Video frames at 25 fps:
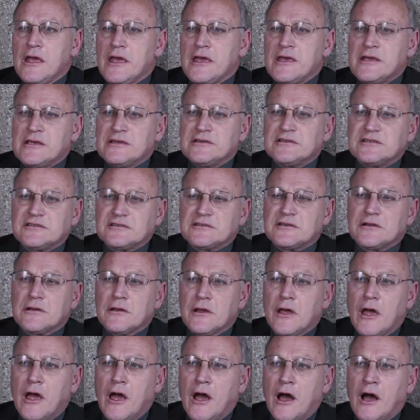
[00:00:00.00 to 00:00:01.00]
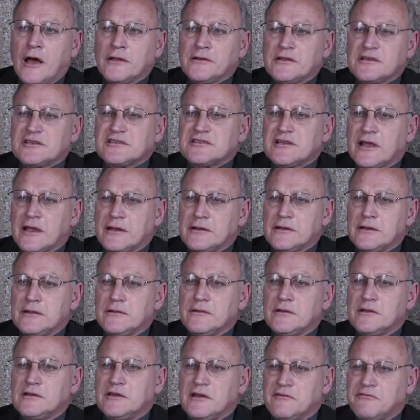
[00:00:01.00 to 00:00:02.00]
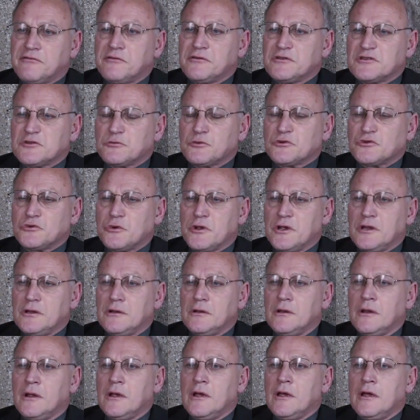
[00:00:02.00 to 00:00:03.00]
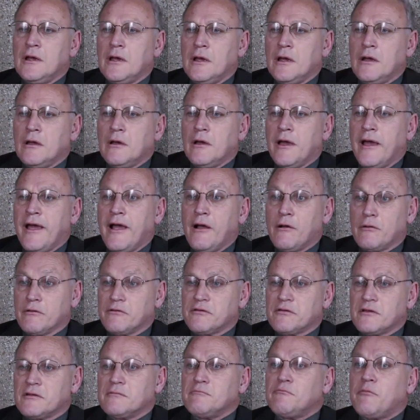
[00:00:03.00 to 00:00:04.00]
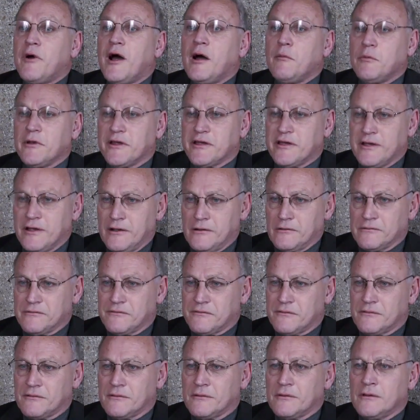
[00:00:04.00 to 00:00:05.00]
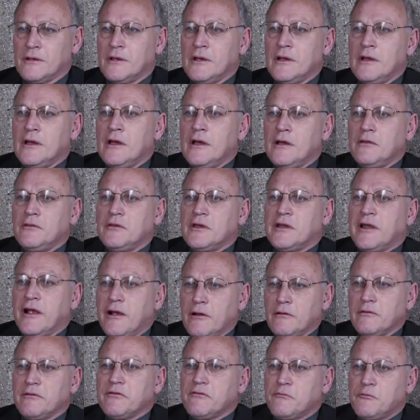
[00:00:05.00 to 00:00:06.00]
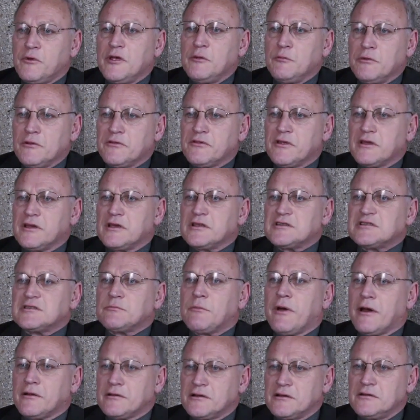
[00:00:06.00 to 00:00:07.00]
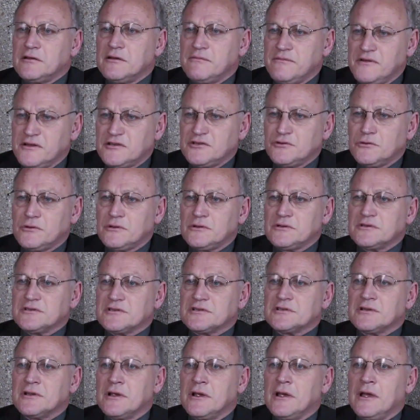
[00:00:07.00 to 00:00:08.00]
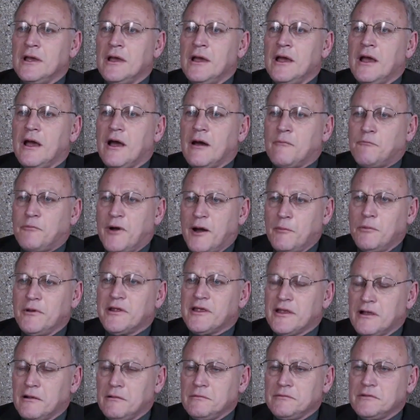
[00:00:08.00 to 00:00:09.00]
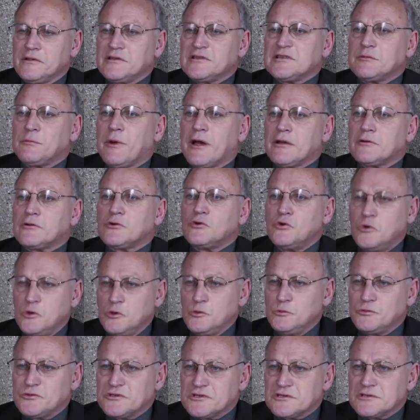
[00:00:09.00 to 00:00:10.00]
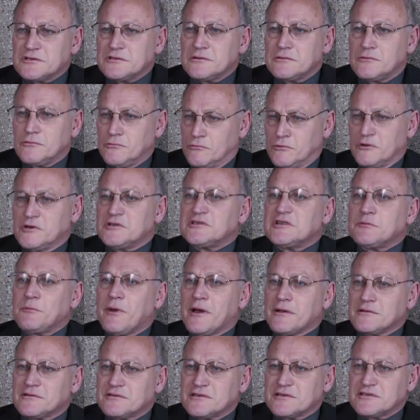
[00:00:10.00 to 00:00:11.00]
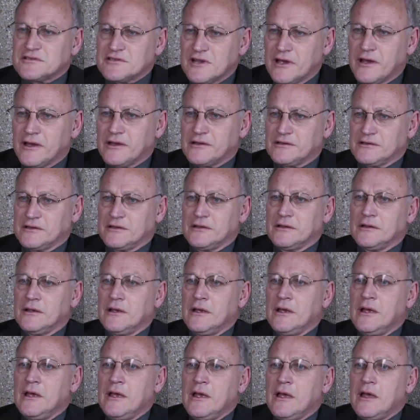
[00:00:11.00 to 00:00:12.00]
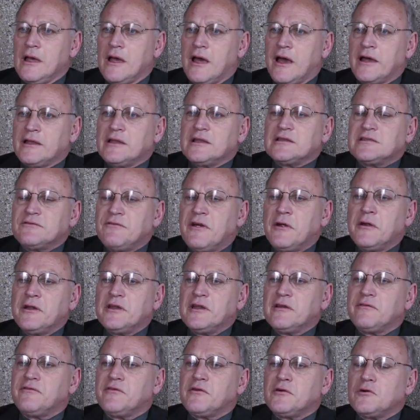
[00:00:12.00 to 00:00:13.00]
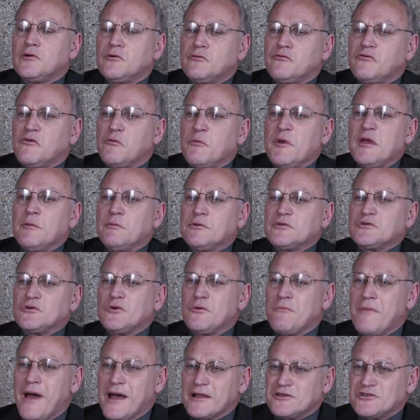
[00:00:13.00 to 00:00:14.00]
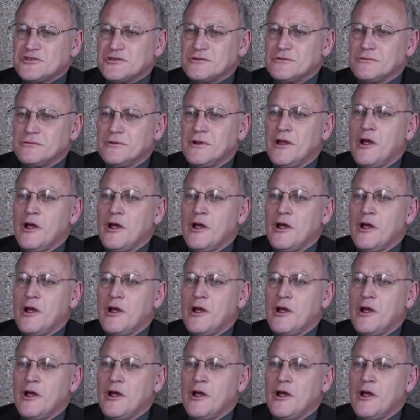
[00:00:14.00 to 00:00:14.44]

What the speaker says: is understanding the difference between health and public health. That health, people think it's about individuals, and public health is about groups or it's about society. And it's very difficult for people to imagine